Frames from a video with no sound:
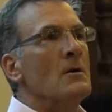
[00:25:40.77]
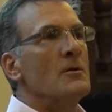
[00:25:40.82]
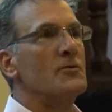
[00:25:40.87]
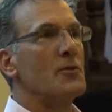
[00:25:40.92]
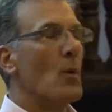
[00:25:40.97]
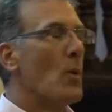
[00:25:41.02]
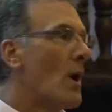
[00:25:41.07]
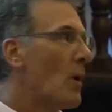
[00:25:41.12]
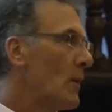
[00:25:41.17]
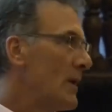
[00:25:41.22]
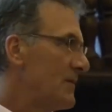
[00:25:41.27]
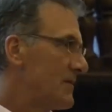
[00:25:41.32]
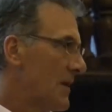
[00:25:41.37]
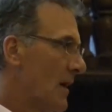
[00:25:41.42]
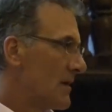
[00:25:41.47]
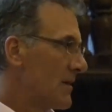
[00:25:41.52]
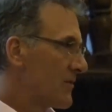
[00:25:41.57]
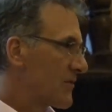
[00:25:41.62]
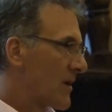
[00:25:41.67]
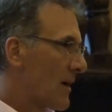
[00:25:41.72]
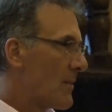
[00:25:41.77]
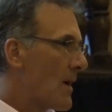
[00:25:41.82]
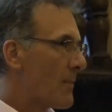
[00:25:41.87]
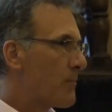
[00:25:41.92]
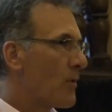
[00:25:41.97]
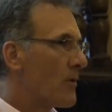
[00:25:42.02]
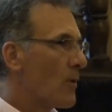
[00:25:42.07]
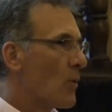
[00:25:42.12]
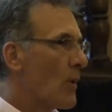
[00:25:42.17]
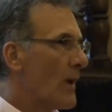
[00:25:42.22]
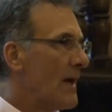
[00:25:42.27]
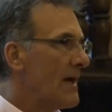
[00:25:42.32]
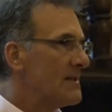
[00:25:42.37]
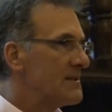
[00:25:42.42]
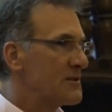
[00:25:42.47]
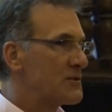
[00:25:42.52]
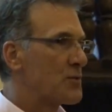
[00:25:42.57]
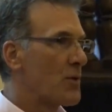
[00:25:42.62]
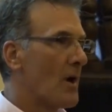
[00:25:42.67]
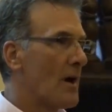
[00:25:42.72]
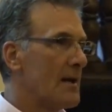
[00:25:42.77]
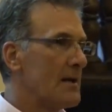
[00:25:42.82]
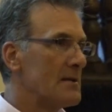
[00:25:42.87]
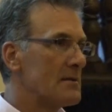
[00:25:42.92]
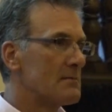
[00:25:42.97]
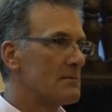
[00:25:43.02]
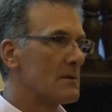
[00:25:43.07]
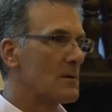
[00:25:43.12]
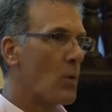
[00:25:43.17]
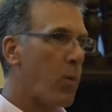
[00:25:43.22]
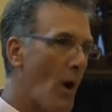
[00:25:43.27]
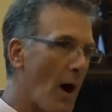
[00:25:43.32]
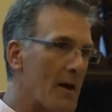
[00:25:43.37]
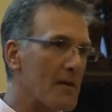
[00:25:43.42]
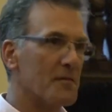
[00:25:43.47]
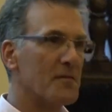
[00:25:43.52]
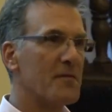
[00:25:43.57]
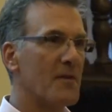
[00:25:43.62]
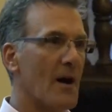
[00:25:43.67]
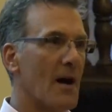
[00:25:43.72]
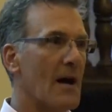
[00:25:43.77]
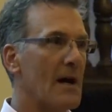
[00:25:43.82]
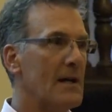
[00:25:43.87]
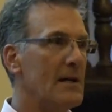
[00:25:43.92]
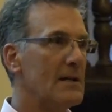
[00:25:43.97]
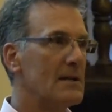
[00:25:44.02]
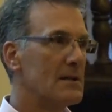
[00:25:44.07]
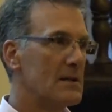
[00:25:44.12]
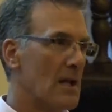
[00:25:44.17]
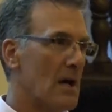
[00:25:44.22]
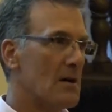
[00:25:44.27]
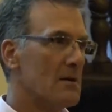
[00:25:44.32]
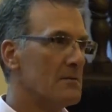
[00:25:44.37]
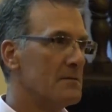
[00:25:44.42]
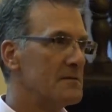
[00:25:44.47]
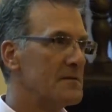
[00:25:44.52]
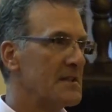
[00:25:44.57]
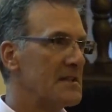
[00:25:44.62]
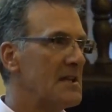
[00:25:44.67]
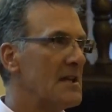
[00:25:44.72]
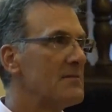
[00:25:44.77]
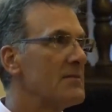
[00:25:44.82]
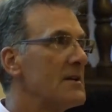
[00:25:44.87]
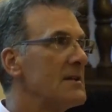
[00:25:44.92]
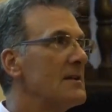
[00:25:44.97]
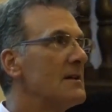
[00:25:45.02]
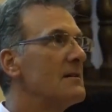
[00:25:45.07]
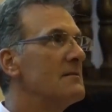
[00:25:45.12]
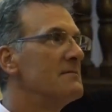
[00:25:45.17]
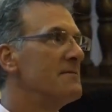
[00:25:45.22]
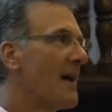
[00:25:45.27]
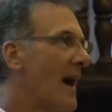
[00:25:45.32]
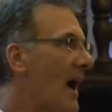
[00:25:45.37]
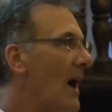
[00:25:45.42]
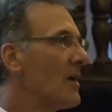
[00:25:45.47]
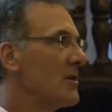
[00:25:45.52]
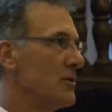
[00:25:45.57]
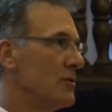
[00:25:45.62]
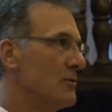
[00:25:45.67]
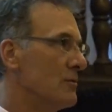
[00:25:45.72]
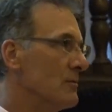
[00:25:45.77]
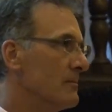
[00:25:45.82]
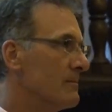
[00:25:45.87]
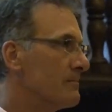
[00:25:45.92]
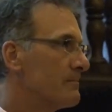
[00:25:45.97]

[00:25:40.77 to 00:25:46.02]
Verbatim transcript: So what we've done is come up with a way to try and quantify love, to give it value.